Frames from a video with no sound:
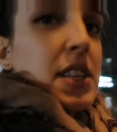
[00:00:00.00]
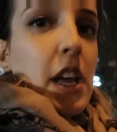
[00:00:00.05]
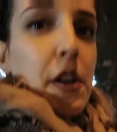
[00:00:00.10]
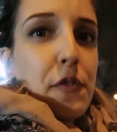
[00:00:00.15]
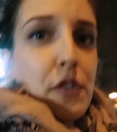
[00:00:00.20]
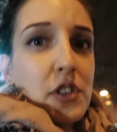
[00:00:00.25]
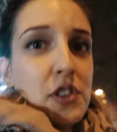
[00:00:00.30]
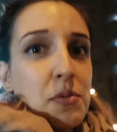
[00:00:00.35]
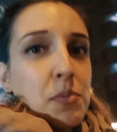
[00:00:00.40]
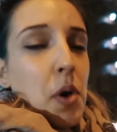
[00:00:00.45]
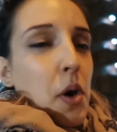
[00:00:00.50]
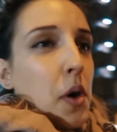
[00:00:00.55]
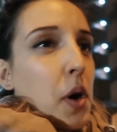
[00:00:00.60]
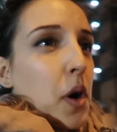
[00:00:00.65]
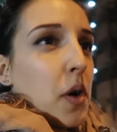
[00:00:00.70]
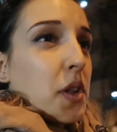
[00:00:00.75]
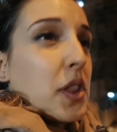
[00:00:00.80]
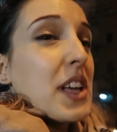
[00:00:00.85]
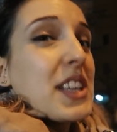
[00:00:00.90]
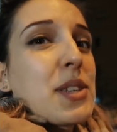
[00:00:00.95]
day for
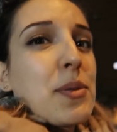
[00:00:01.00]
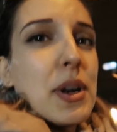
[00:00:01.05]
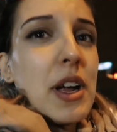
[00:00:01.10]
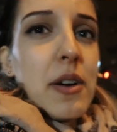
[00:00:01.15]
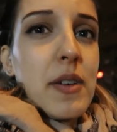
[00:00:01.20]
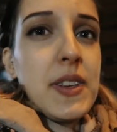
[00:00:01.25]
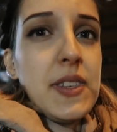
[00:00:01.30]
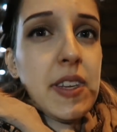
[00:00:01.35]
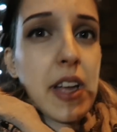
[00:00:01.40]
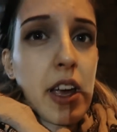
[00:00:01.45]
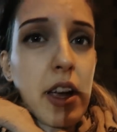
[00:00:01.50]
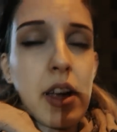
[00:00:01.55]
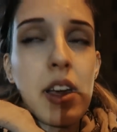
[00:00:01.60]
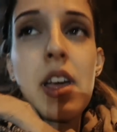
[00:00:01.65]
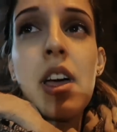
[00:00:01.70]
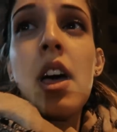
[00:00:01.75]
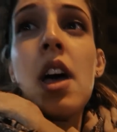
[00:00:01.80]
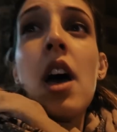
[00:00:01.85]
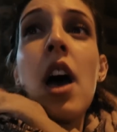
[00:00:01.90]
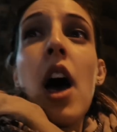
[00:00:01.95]
tomorrow. That's what I was saying.
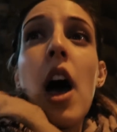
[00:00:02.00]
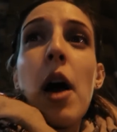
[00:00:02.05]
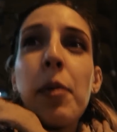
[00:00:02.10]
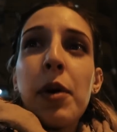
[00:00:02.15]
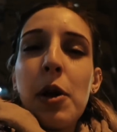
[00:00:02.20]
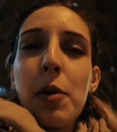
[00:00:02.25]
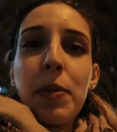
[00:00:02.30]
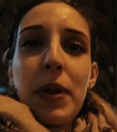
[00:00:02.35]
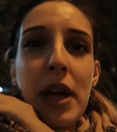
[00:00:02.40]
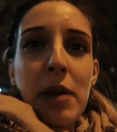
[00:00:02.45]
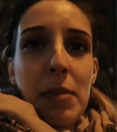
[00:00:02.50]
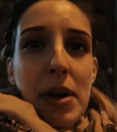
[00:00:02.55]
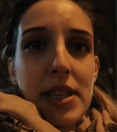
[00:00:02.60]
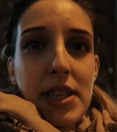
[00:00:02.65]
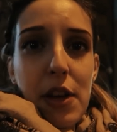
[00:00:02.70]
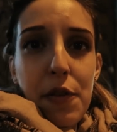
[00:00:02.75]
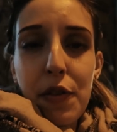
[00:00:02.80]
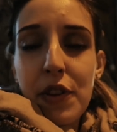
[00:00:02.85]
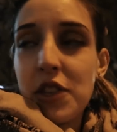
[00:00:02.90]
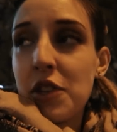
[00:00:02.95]
I'm gonna plan my
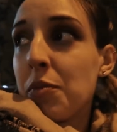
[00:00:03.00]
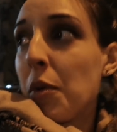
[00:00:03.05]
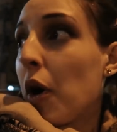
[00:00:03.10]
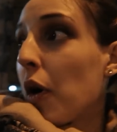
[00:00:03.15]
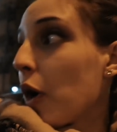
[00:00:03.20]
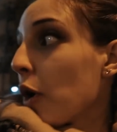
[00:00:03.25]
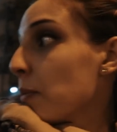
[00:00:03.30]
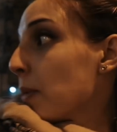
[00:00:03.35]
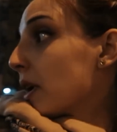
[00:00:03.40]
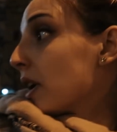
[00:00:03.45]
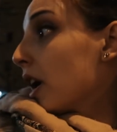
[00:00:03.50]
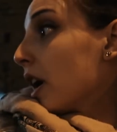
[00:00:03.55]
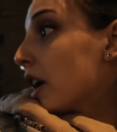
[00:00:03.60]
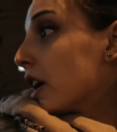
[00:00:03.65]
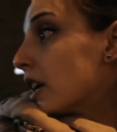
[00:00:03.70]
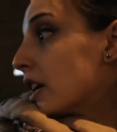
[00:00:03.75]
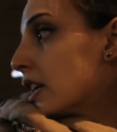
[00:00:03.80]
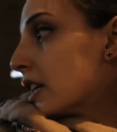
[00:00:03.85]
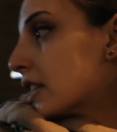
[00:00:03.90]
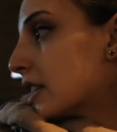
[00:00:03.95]
day for tomorrow
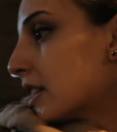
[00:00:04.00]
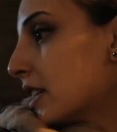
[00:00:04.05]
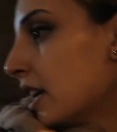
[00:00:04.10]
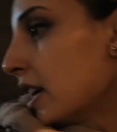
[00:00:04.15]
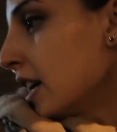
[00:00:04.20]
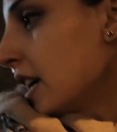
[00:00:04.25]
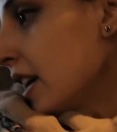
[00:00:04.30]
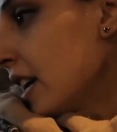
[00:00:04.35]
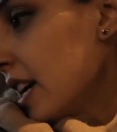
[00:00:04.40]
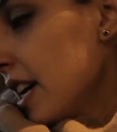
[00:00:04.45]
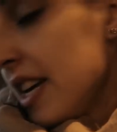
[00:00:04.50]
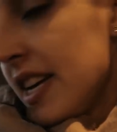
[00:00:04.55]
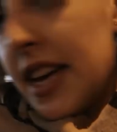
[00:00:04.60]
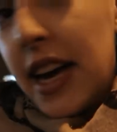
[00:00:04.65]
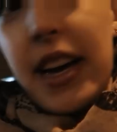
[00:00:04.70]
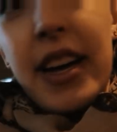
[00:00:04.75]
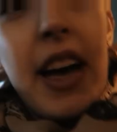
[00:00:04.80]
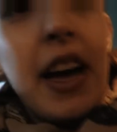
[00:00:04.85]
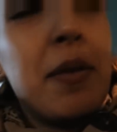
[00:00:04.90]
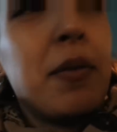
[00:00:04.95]
because,
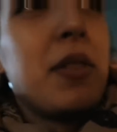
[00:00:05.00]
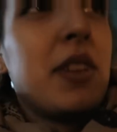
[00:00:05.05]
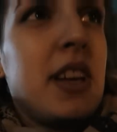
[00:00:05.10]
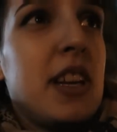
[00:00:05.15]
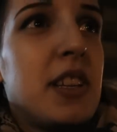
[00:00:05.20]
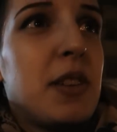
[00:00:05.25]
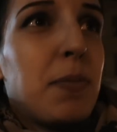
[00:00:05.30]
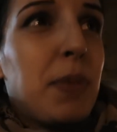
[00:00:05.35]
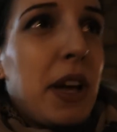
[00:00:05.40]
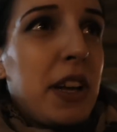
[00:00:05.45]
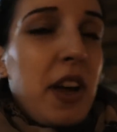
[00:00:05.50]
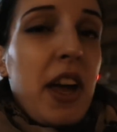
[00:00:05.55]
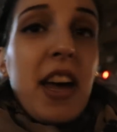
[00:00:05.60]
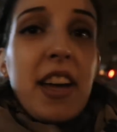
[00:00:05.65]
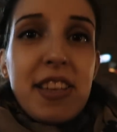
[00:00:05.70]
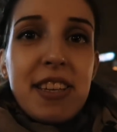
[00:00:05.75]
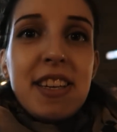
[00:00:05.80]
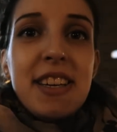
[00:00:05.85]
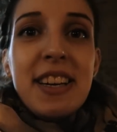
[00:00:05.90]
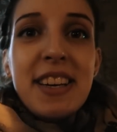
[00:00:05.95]
yeah, I need to plan
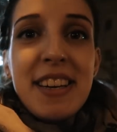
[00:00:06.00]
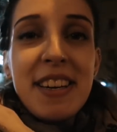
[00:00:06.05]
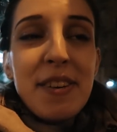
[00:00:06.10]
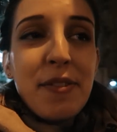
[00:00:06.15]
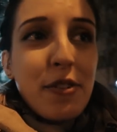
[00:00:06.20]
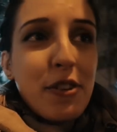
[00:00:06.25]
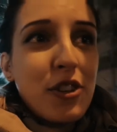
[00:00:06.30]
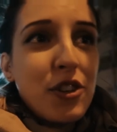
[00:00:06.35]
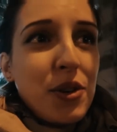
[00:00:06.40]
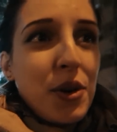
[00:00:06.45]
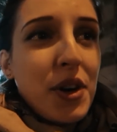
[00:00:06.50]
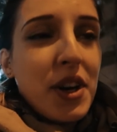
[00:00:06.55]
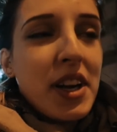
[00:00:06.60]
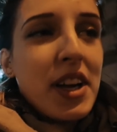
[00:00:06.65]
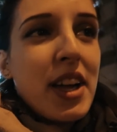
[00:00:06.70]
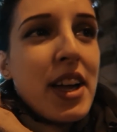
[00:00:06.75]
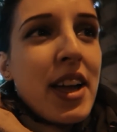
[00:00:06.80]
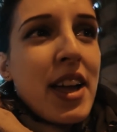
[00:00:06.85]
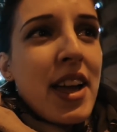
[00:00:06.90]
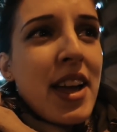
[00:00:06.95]
ahead for sure.
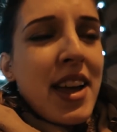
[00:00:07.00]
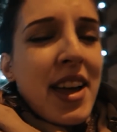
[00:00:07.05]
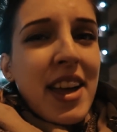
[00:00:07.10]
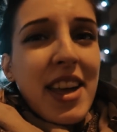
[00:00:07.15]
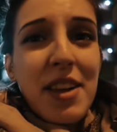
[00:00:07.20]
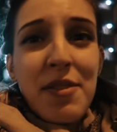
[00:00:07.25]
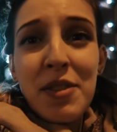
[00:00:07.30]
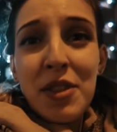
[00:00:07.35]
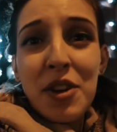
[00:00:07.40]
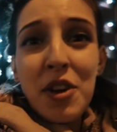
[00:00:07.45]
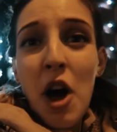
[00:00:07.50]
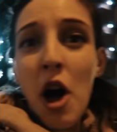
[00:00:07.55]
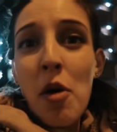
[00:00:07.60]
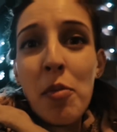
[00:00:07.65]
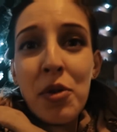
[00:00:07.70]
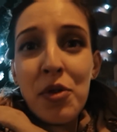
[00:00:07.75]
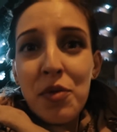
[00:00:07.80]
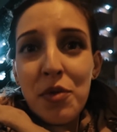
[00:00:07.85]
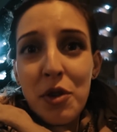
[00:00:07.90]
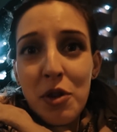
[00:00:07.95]
Even the
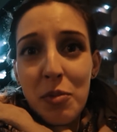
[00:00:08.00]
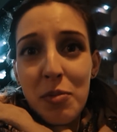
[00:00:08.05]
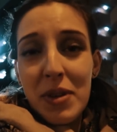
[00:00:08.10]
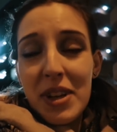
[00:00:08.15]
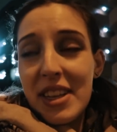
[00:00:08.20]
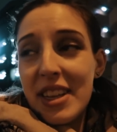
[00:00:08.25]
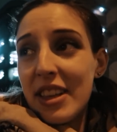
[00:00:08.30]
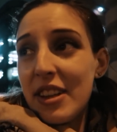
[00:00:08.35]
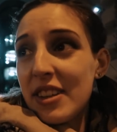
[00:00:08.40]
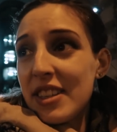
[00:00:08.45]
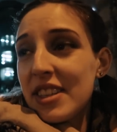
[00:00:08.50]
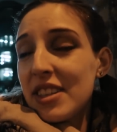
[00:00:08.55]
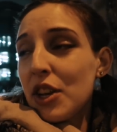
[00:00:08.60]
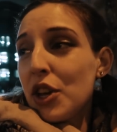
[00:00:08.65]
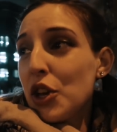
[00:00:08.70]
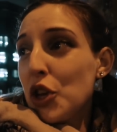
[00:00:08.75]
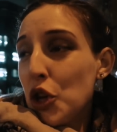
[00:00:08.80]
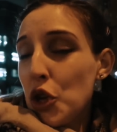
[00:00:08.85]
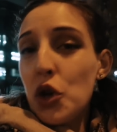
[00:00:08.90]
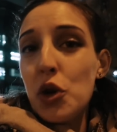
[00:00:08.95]
common room, it looks
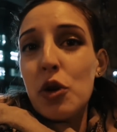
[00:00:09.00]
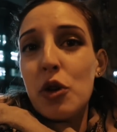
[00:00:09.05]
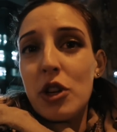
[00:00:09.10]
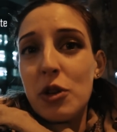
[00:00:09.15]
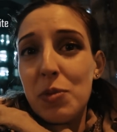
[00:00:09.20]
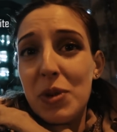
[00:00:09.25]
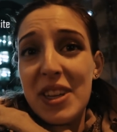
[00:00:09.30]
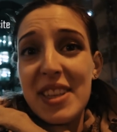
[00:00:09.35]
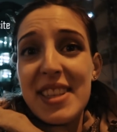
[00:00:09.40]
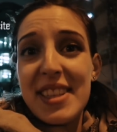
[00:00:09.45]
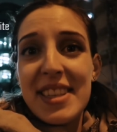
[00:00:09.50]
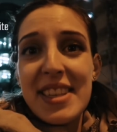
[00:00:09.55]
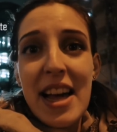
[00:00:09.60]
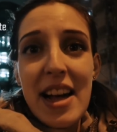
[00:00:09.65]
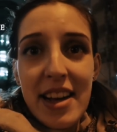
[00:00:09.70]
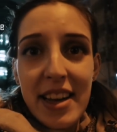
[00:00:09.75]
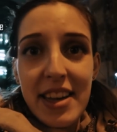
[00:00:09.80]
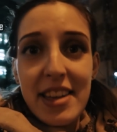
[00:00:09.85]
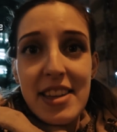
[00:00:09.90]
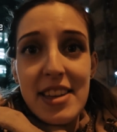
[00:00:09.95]
huge, but it's
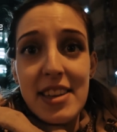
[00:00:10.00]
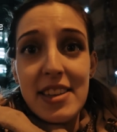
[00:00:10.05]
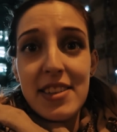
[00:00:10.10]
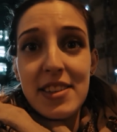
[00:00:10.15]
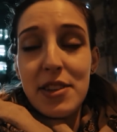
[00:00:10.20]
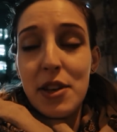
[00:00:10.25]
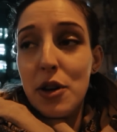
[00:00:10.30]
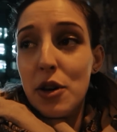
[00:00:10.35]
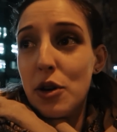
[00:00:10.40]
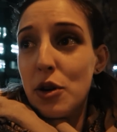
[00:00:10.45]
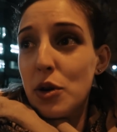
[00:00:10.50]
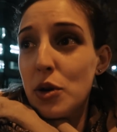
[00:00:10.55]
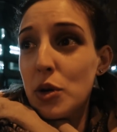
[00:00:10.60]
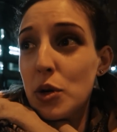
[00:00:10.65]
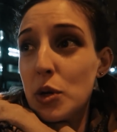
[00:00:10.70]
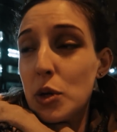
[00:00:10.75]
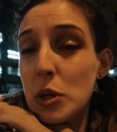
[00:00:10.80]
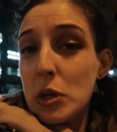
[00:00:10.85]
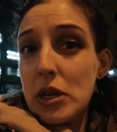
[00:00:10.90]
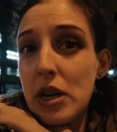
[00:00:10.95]
tiny, so
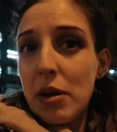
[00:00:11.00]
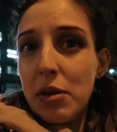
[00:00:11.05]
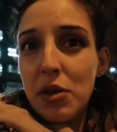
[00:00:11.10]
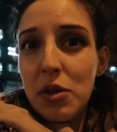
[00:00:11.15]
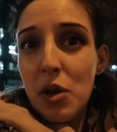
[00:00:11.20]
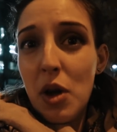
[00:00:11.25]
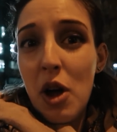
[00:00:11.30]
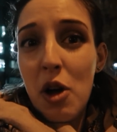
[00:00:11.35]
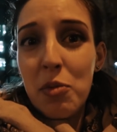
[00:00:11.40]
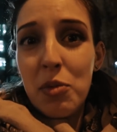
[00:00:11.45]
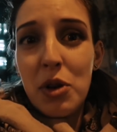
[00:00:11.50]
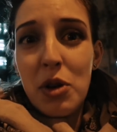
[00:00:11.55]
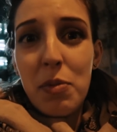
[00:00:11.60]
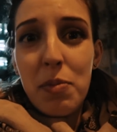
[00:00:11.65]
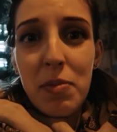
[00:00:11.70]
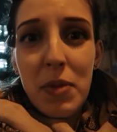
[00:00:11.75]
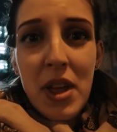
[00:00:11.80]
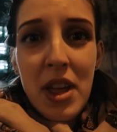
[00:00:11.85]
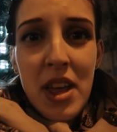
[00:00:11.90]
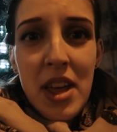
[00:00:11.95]
I don't know how I'm gonna
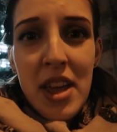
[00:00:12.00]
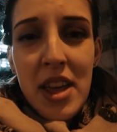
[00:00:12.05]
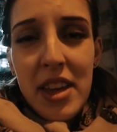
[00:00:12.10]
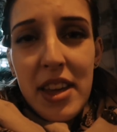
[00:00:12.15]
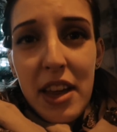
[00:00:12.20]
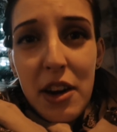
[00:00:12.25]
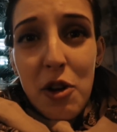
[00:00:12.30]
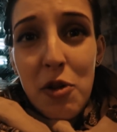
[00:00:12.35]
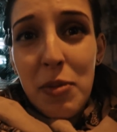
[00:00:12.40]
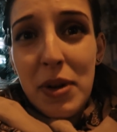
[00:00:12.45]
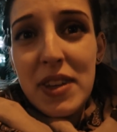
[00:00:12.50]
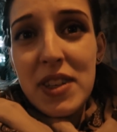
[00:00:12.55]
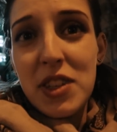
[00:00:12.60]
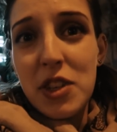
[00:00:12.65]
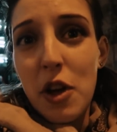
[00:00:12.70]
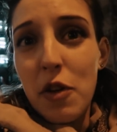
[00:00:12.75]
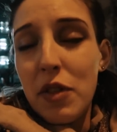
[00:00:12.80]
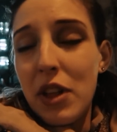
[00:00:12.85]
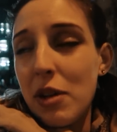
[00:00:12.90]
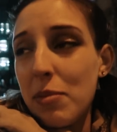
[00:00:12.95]
get all my
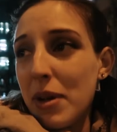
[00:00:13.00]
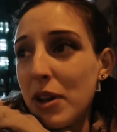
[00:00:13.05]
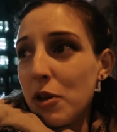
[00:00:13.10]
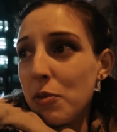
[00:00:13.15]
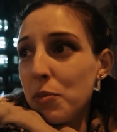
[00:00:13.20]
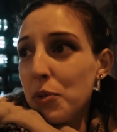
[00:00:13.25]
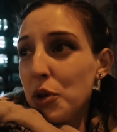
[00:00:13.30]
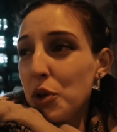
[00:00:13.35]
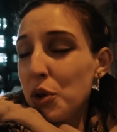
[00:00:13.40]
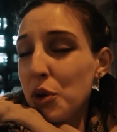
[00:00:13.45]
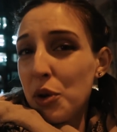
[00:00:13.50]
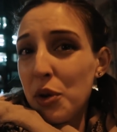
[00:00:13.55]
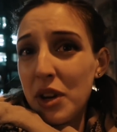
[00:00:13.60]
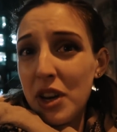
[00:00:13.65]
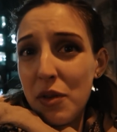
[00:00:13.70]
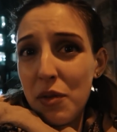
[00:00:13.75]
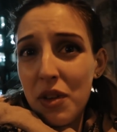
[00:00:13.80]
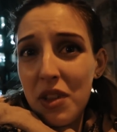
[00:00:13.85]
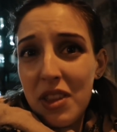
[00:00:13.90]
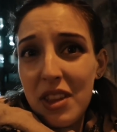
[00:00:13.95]
stuff, like my computer
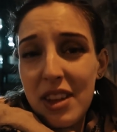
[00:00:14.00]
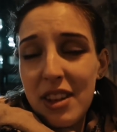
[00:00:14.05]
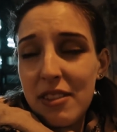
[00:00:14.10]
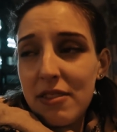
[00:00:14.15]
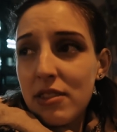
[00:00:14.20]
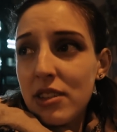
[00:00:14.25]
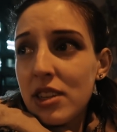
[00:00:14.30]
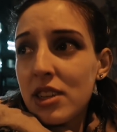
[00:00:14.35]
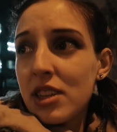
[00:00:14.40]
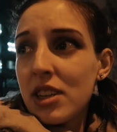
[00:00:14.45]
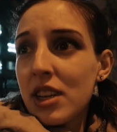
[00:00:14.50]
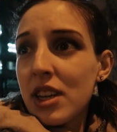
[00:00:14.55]
and everything.